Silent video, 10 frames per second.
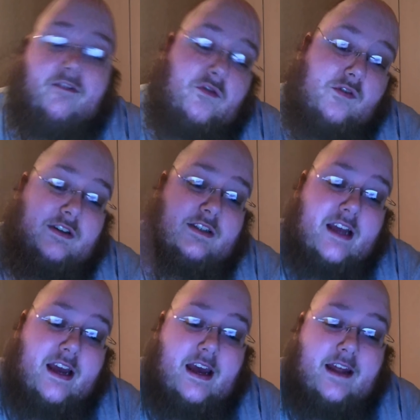Of course,
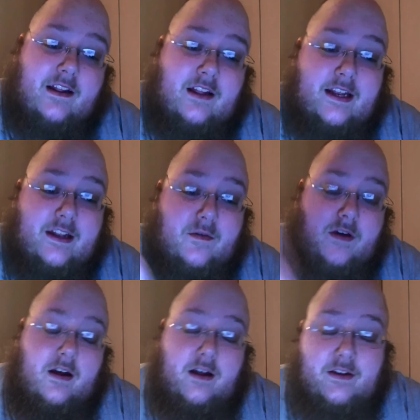the link to
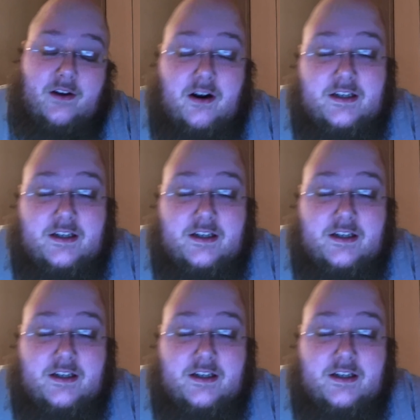her